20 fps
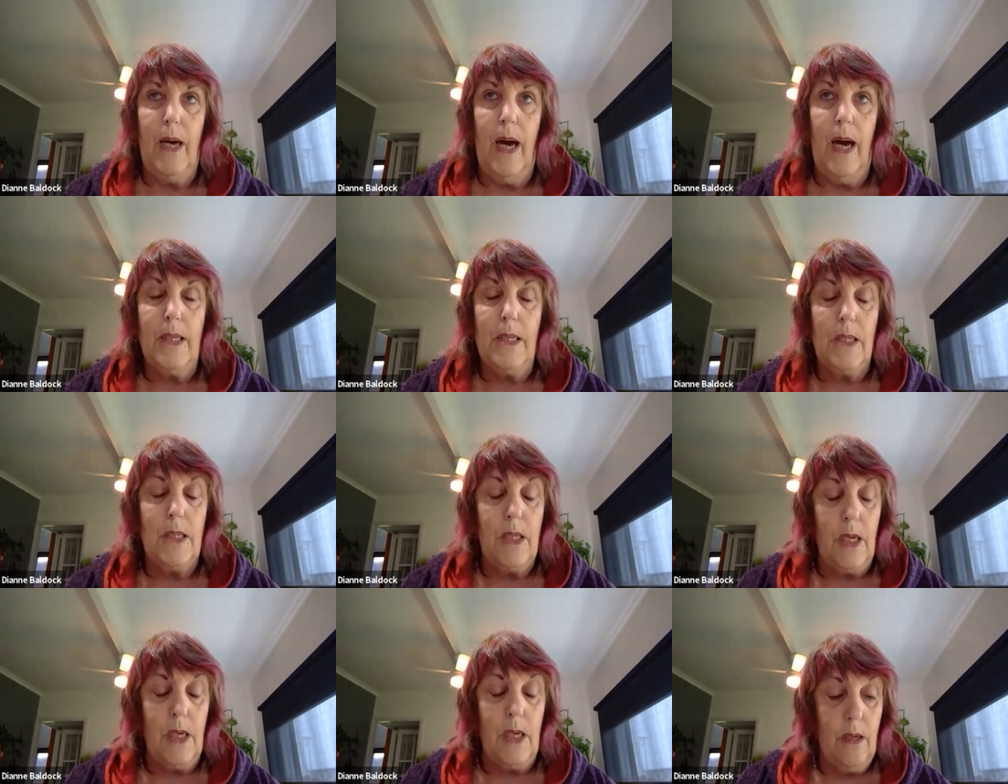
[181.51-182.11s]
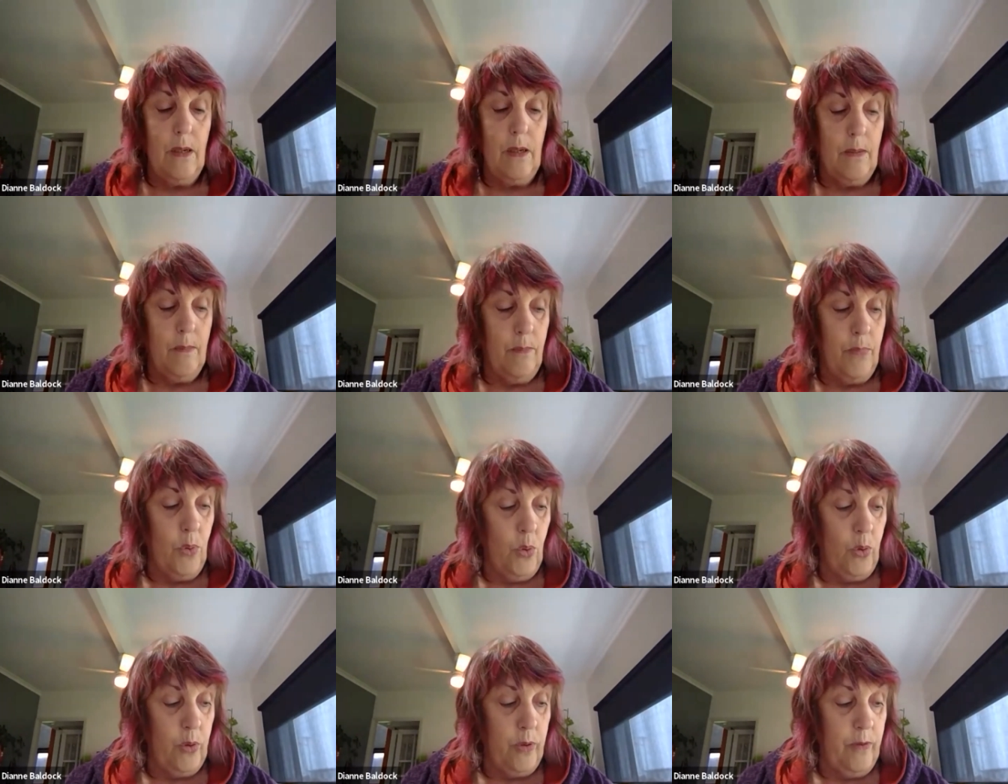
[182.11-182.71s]
ATSIC
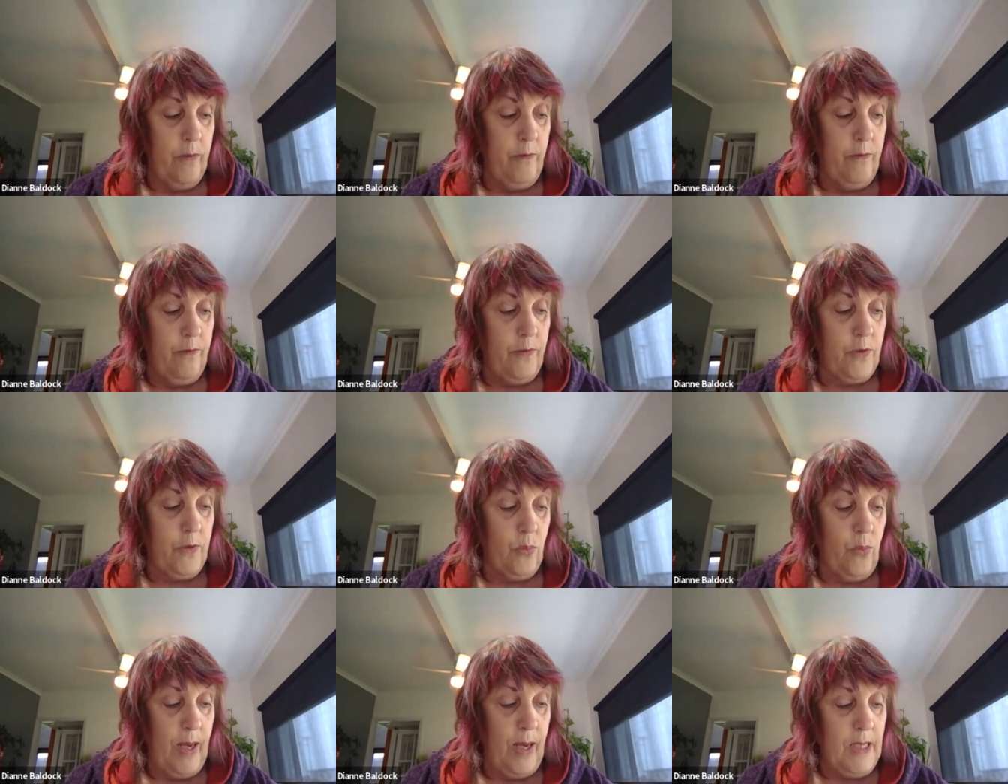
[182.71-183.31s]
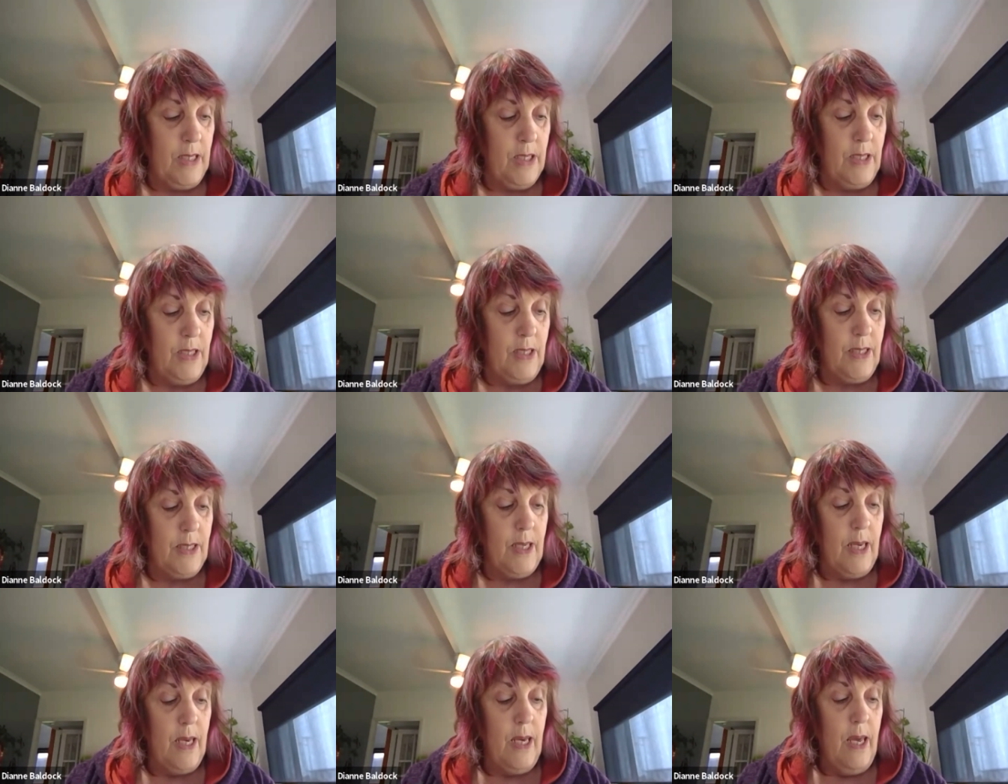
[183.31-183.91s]
Board of
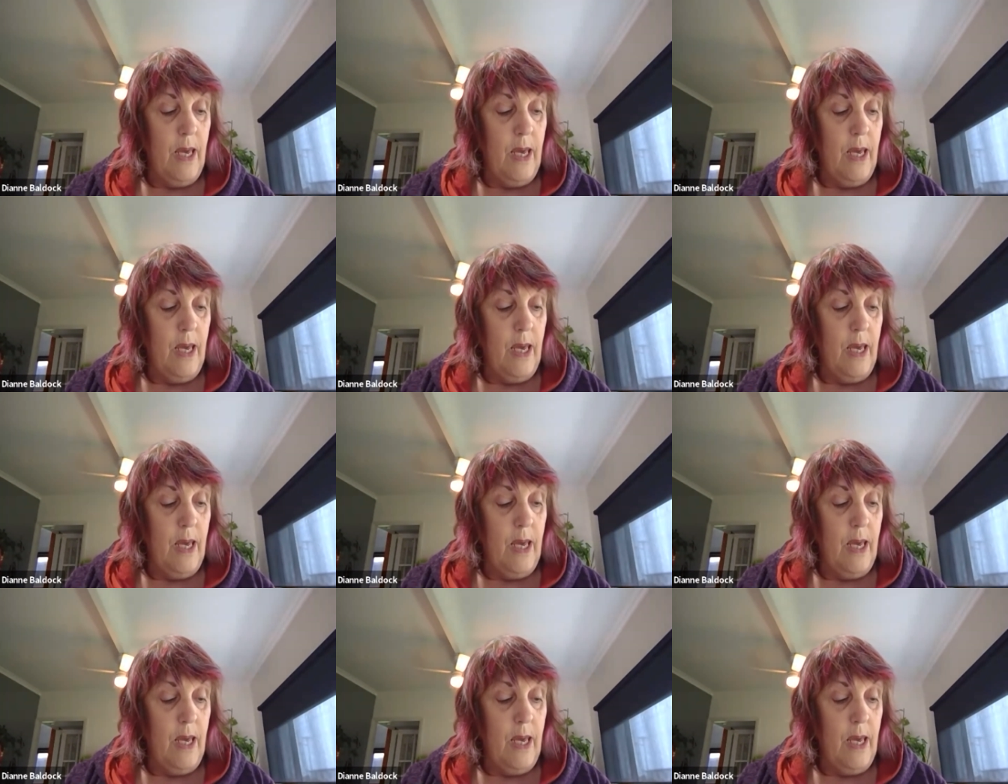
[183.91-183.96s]
Directors,